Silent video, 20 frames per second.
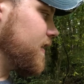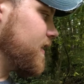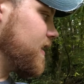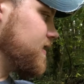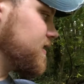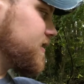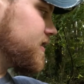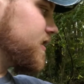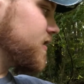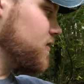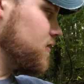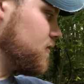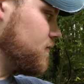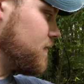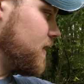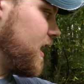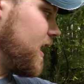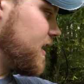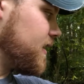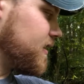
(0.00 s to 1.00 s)
that's still,
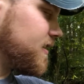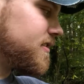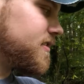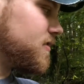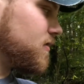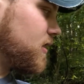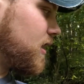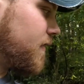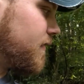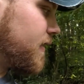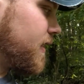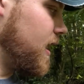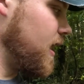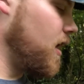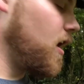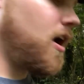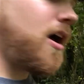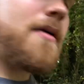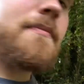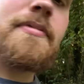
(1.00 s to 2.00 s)
my hand can still cover that
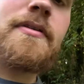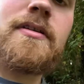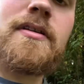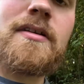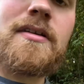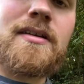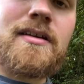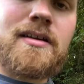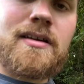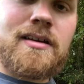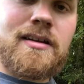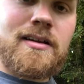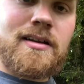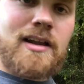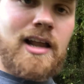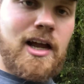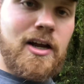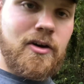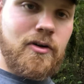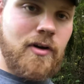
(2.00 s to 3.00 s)
up.
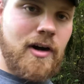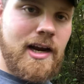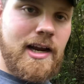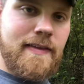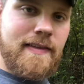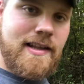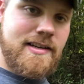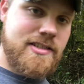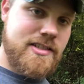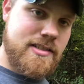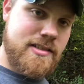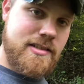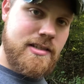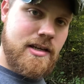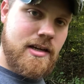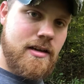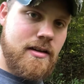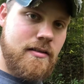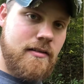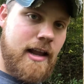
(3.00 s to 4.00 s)
Not great. That's just
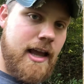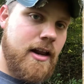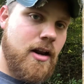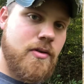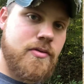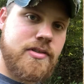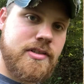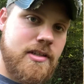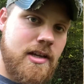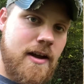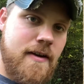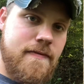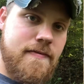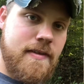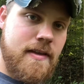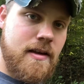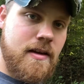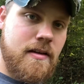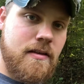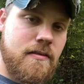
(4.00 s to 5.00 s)
the NATO stuff,
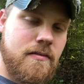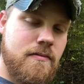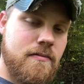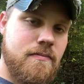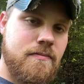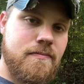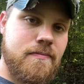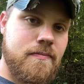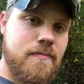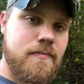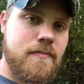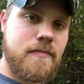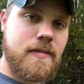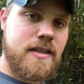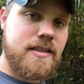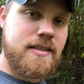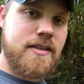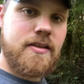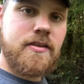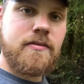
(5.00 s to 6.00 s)
like I
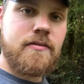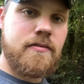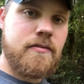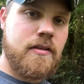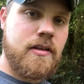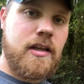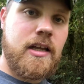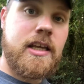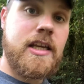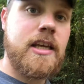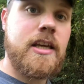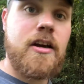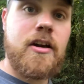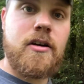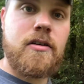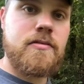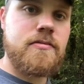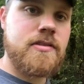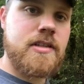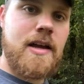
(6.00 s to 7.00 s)
said, the Lucky
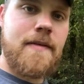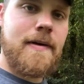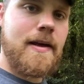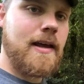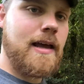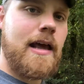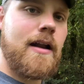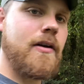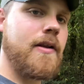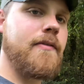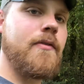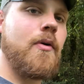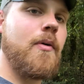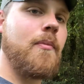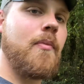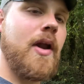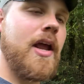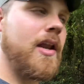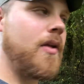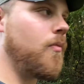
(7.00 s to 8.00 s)
Gunner stuff. I don't even know what
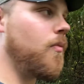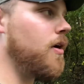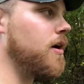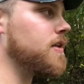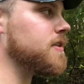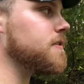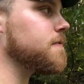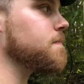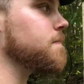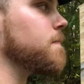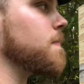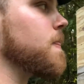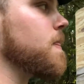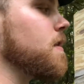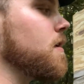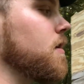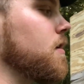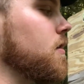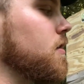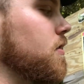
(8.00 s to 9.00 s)
brand it was.
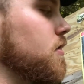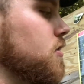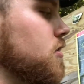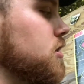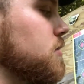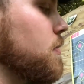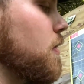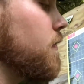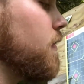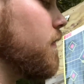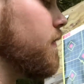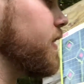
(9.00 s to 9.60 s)
So moving over